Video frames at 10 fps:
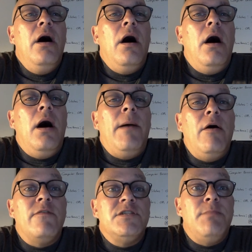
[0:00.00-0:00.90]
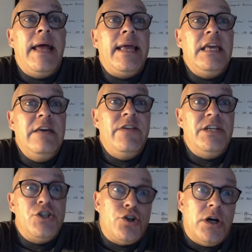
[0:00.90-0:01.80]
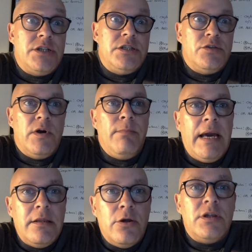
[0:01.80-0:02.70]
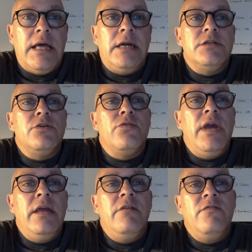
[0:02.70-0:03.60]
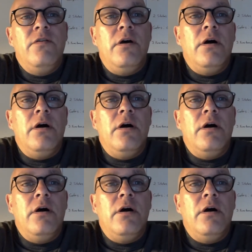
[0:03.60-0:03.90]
However, somebody can give it instructions to where it might look like it's creative.